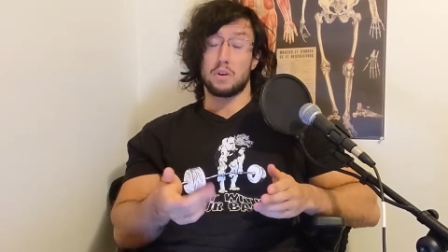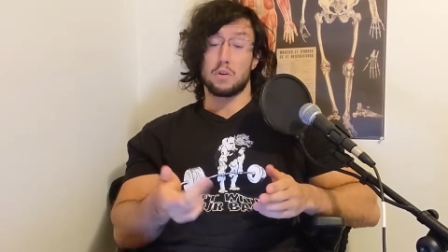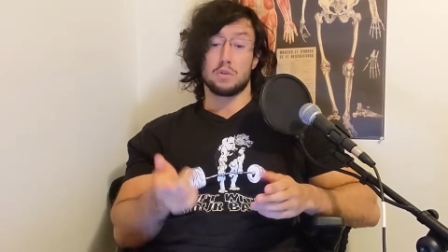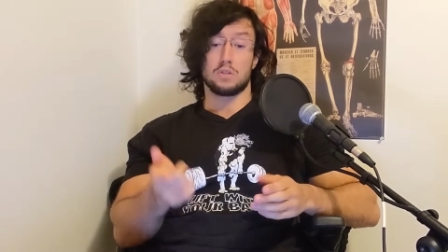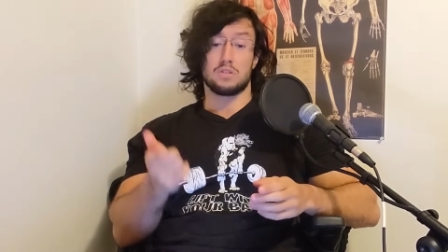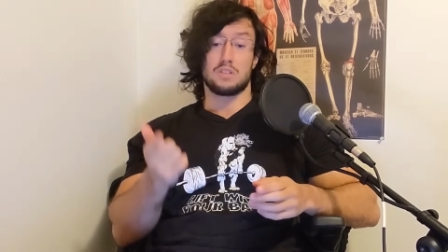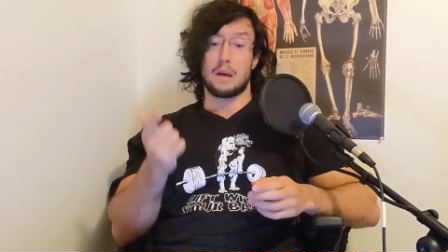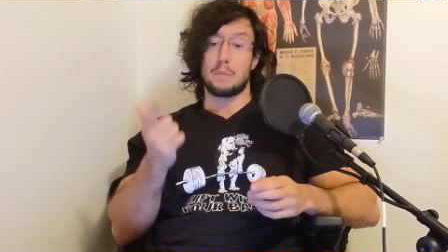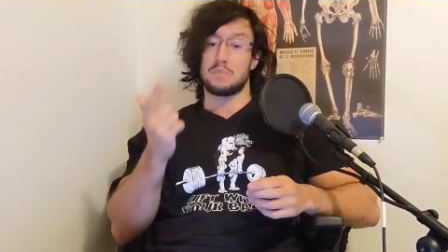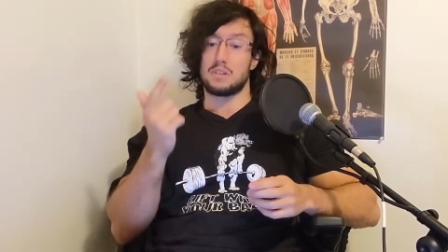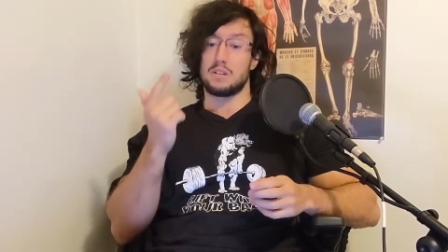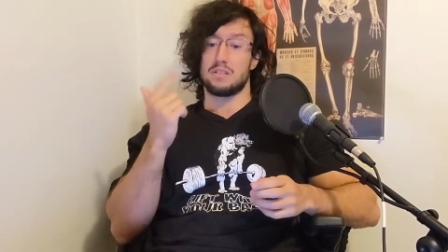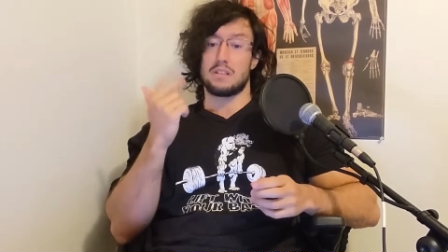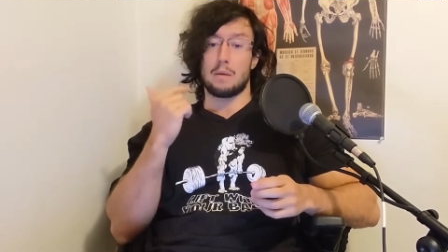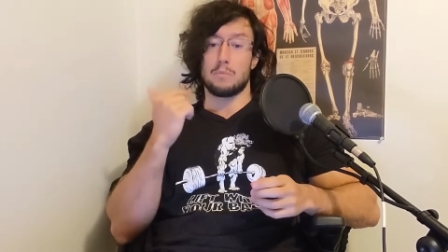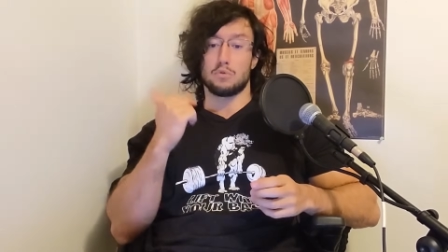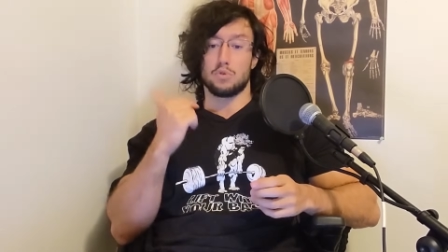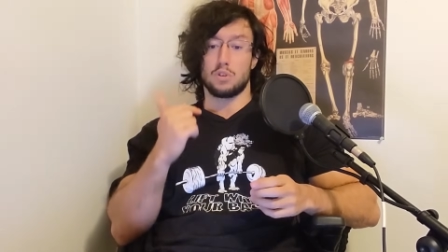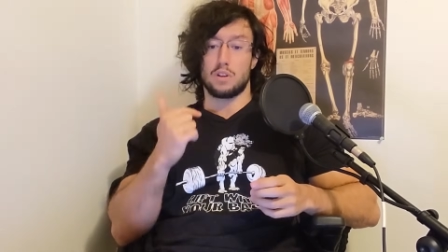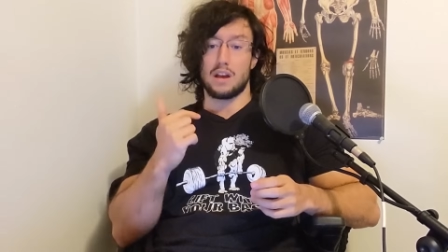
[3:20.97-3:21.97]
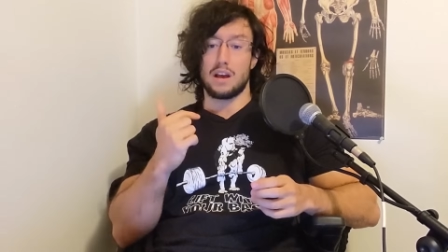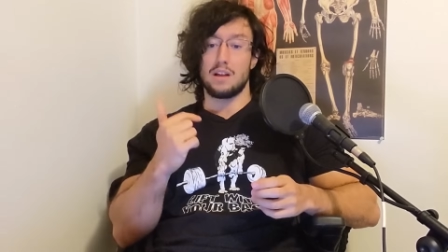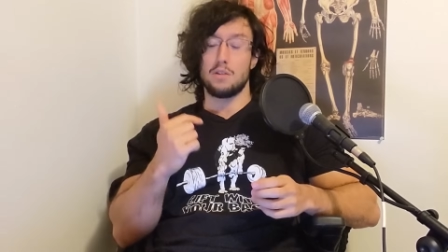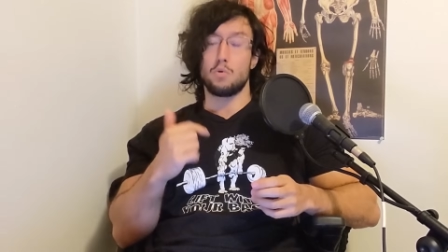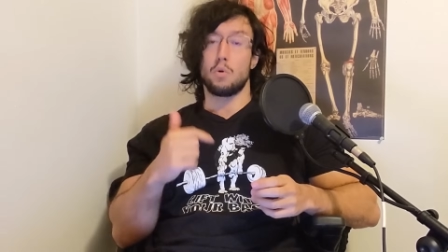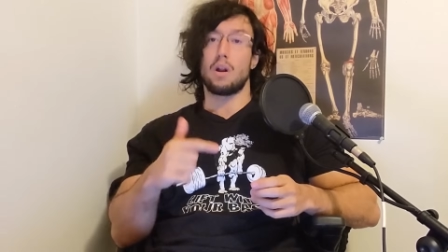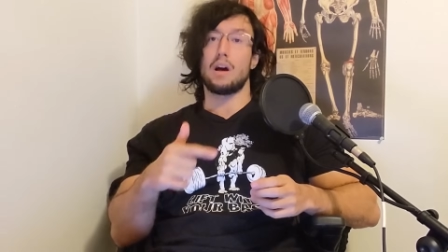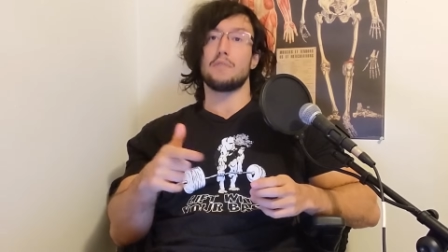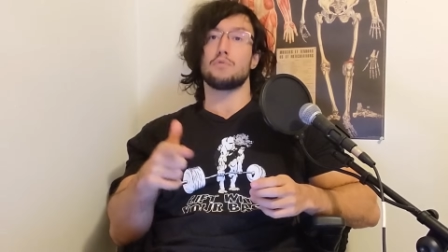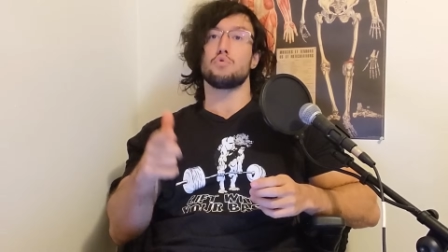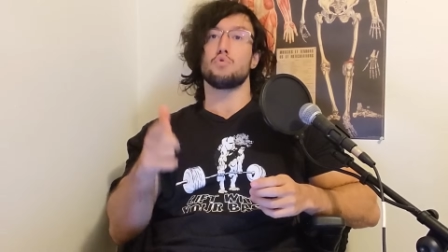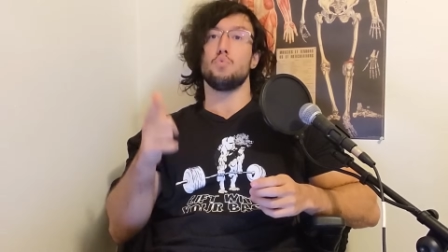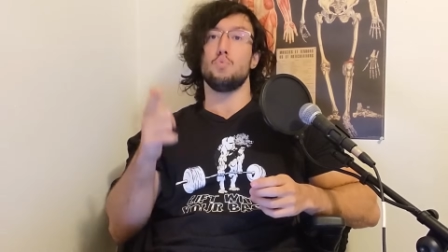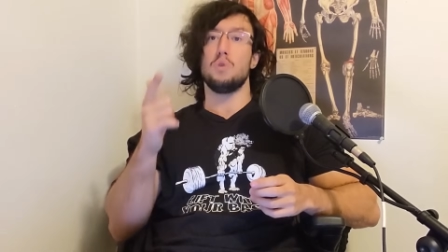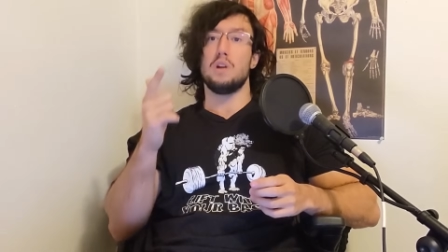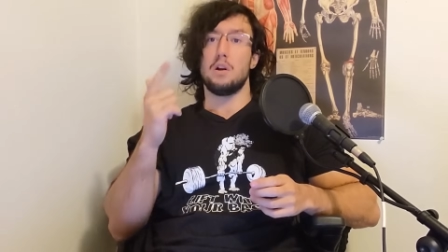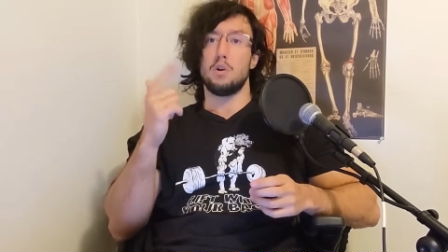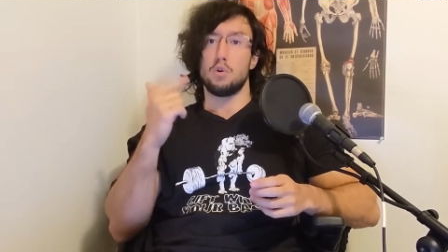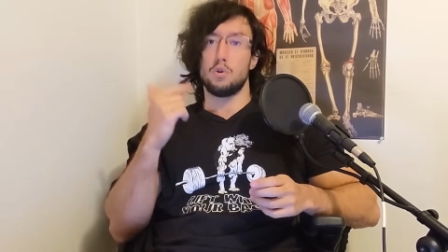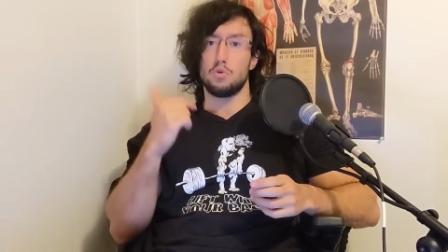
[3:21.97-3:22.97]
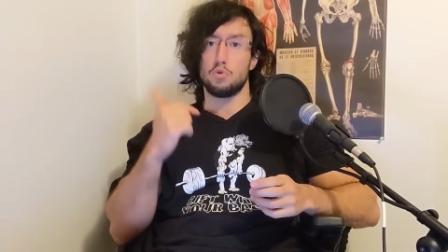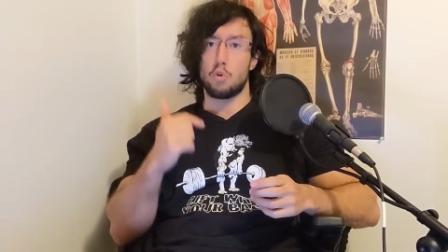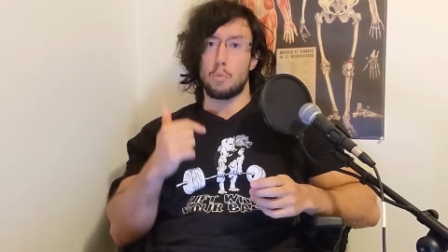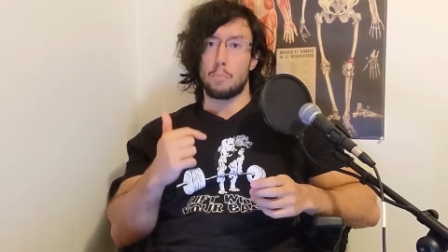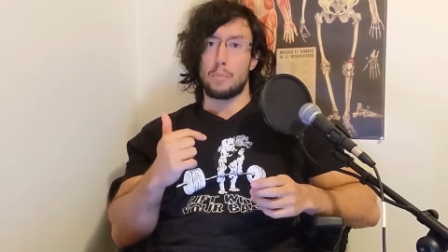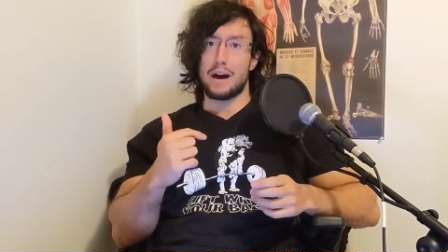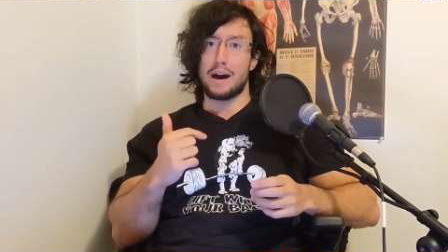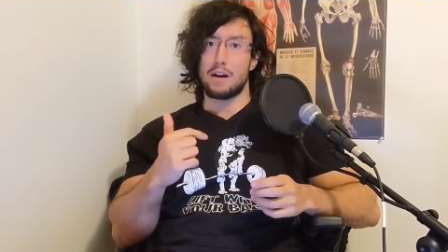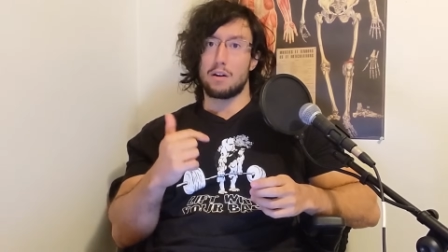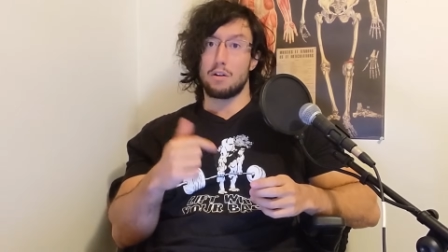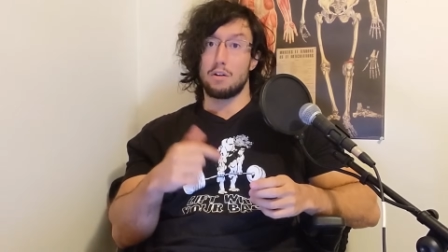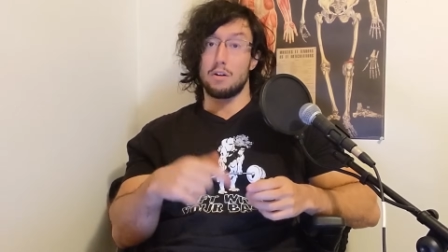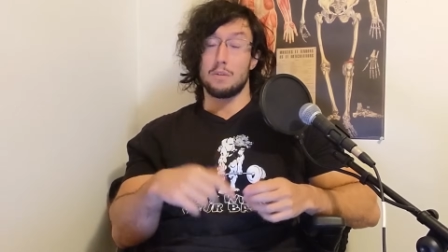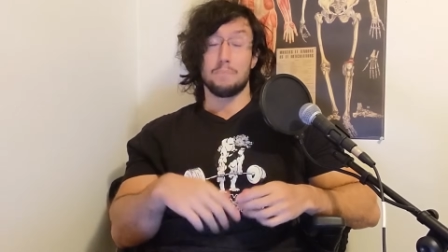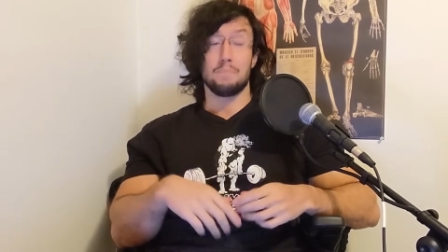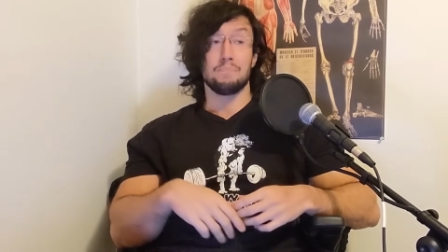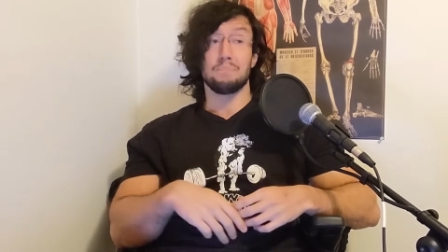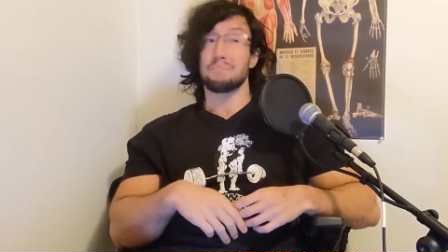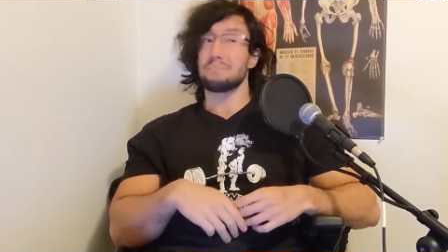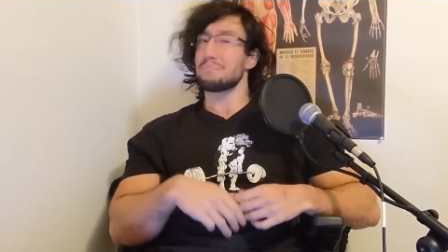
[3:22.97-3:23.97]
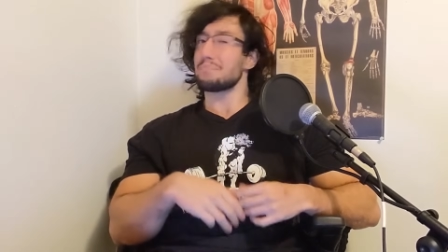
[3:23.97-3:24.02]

because times and times again, you'll have to relearn the pattern